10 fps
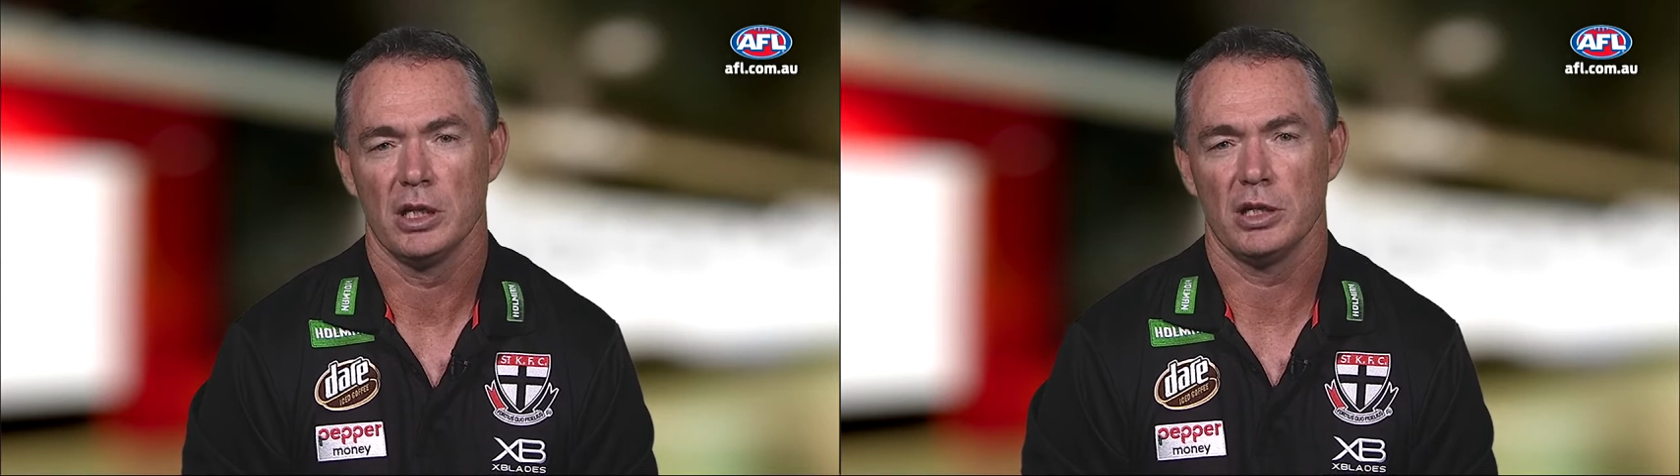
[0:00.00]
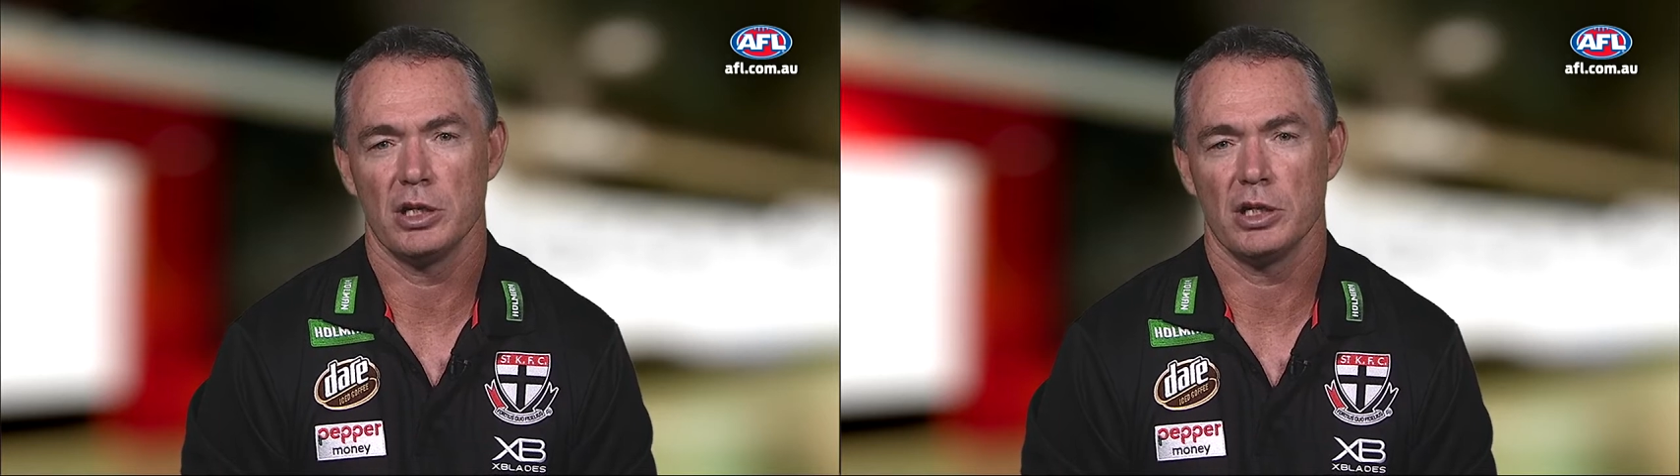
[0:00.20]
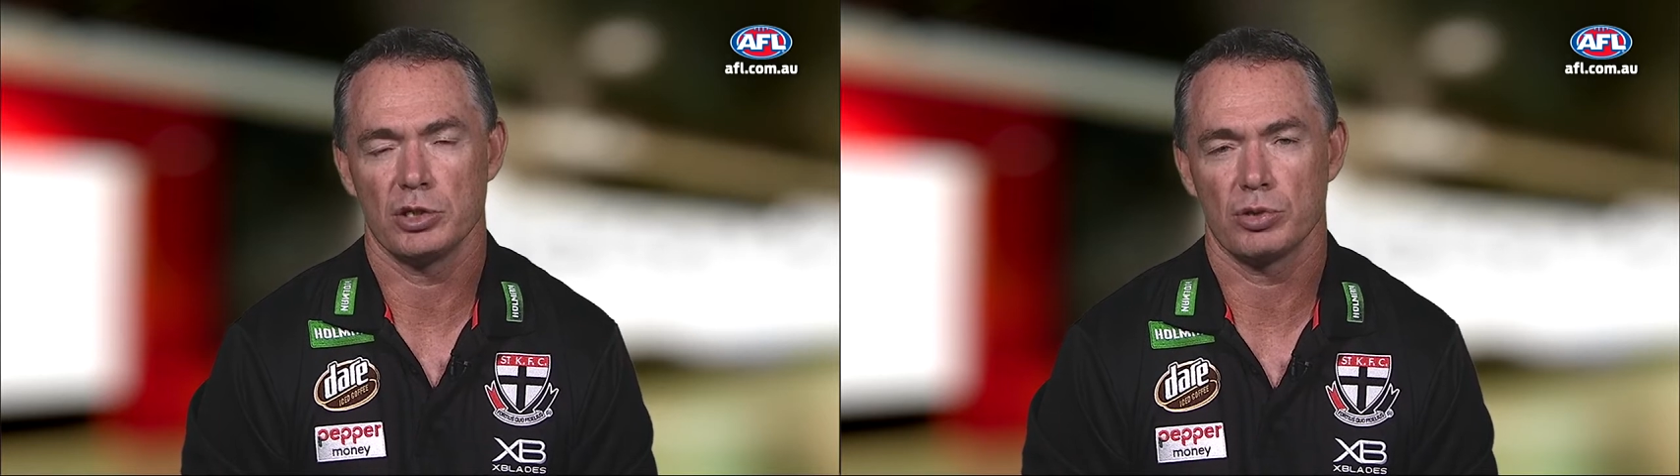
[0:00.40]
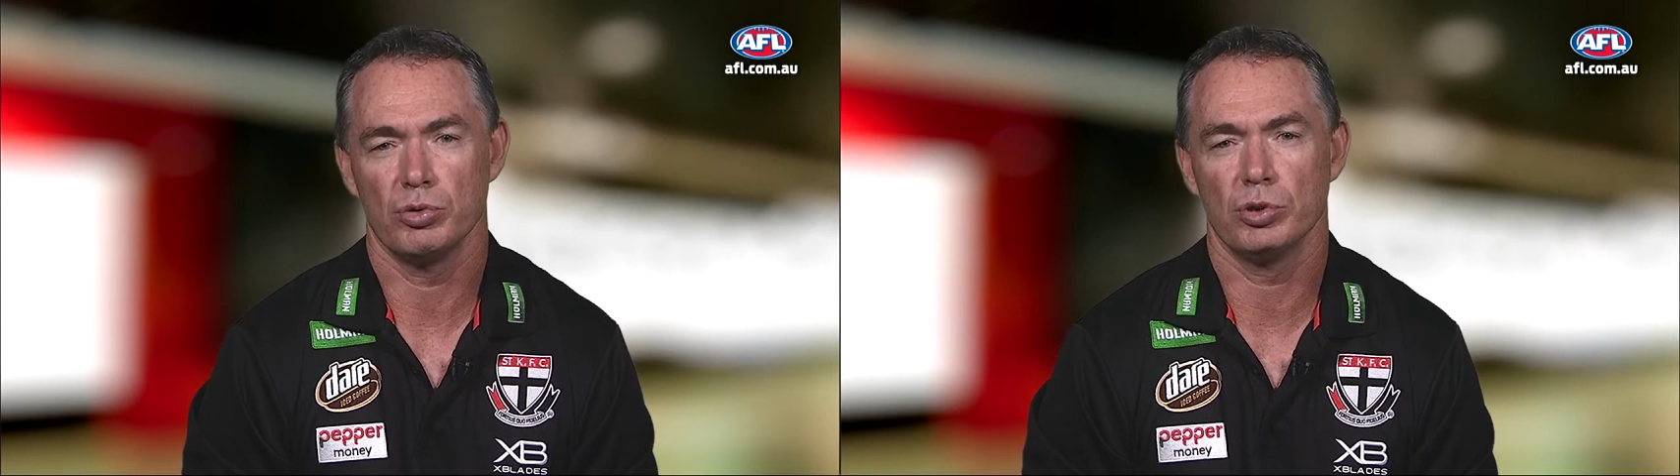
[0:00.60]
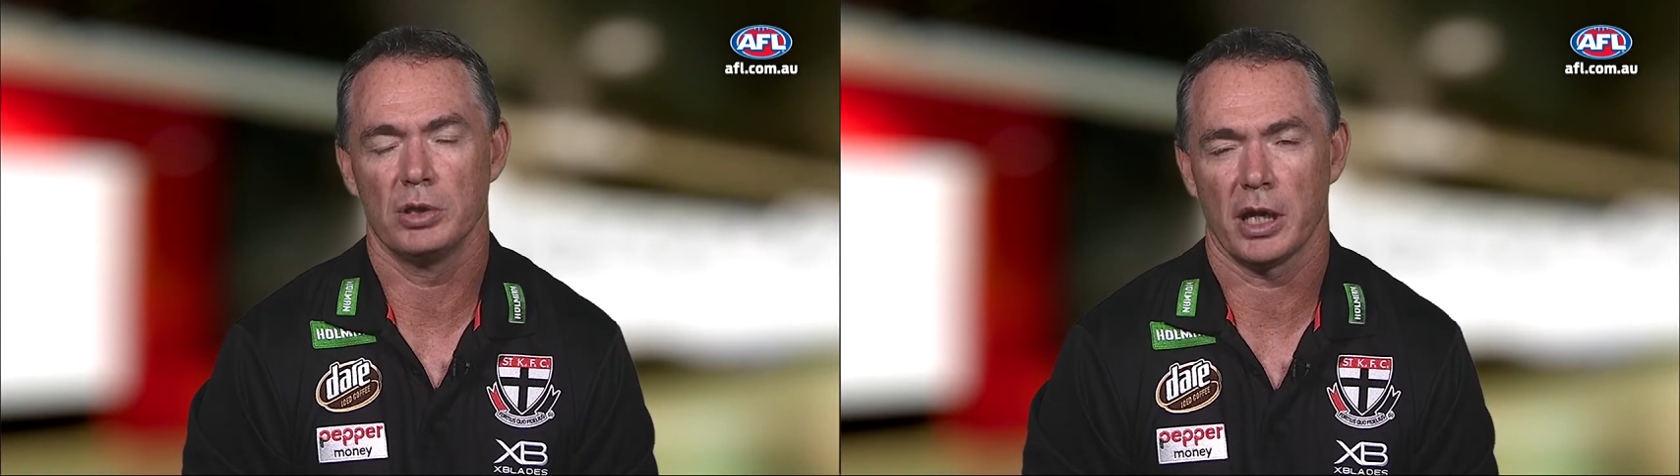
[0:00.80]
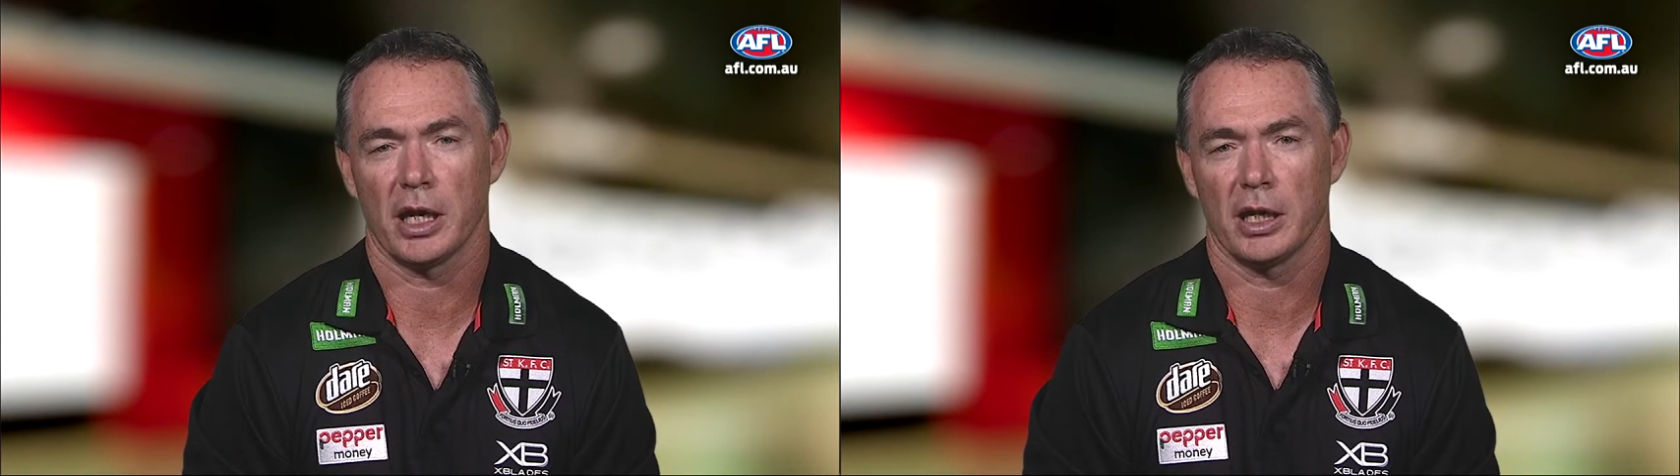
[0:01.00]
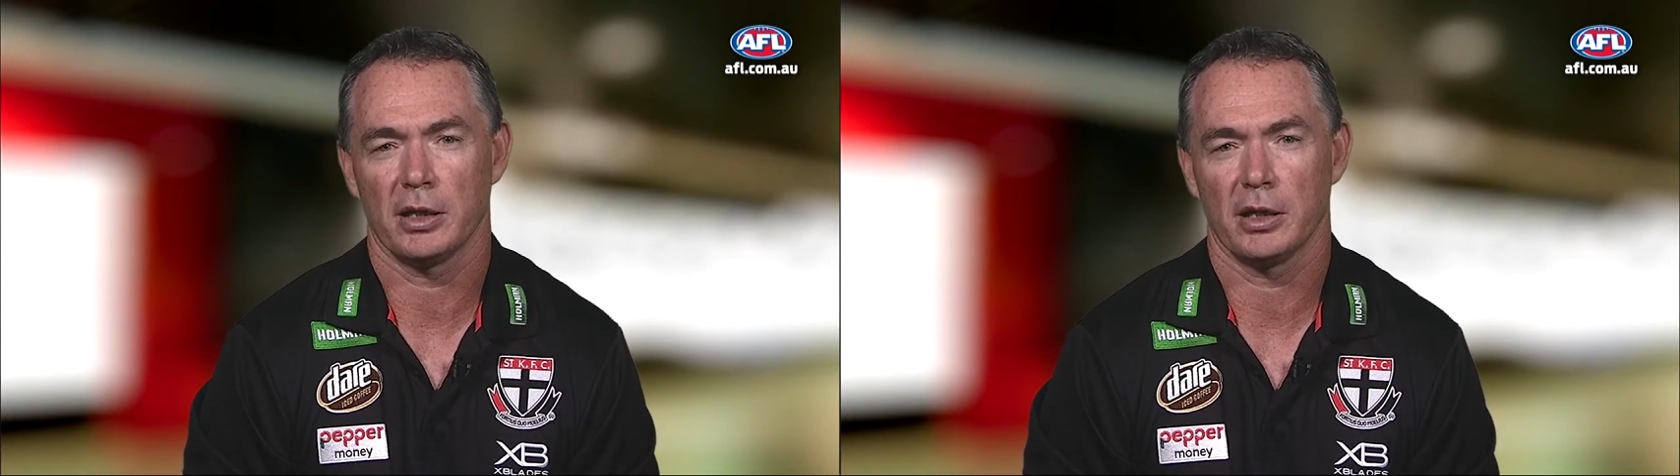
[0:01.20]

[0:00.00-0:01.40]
is good and,